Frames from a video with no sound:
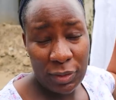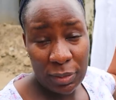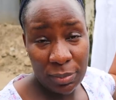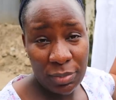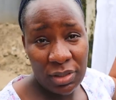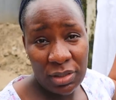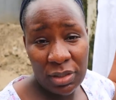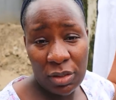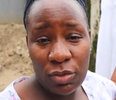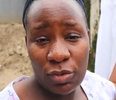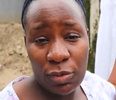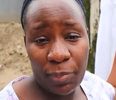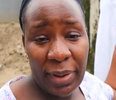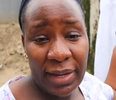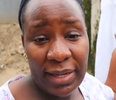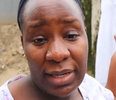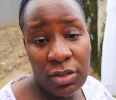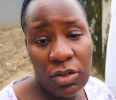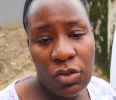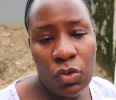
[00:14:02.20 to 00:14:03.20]
for something else to
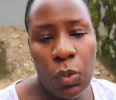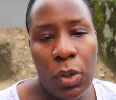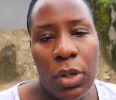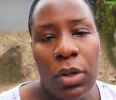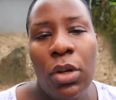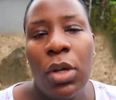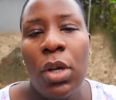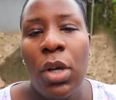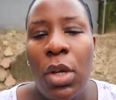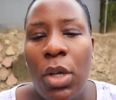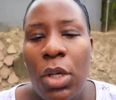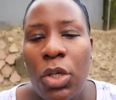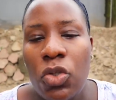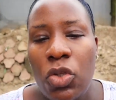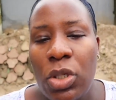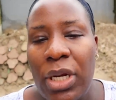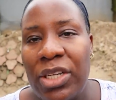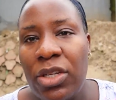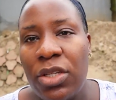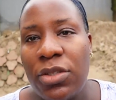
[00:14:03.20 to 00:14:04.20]
package it well,
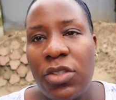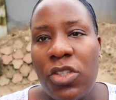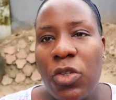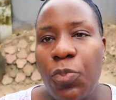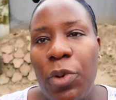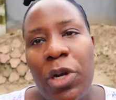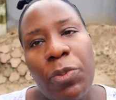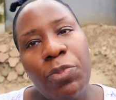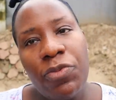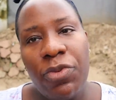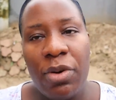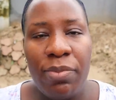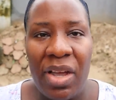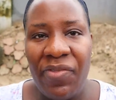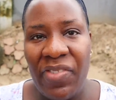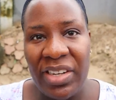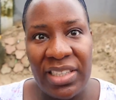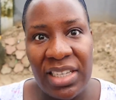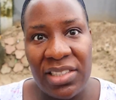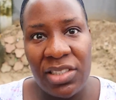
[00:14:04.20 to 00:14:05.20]
so that it doesn't spoil before
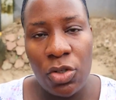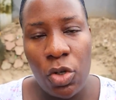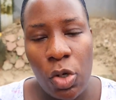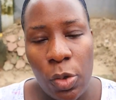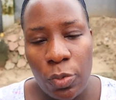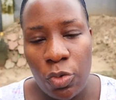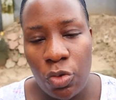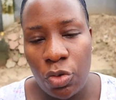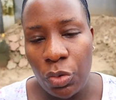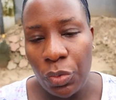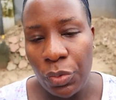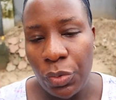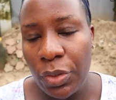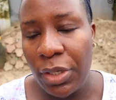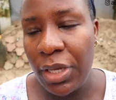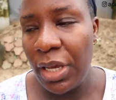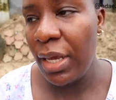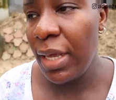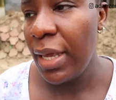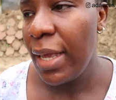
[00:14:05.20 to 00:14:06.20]
my fantasy comes through.
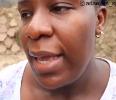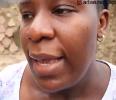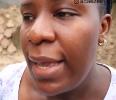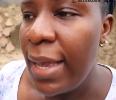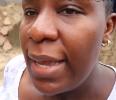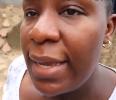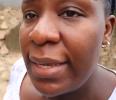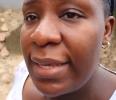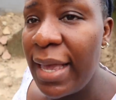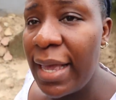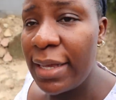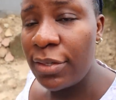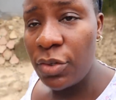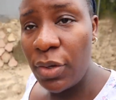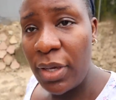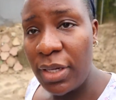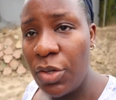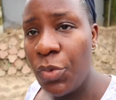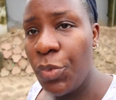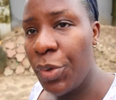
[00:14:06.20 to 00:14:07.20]
Okay, yeah,
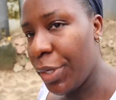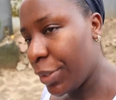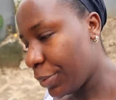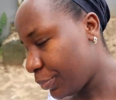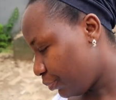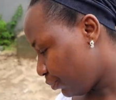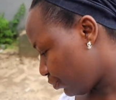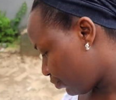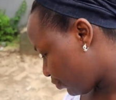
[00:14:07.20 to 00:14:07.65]
so anyway,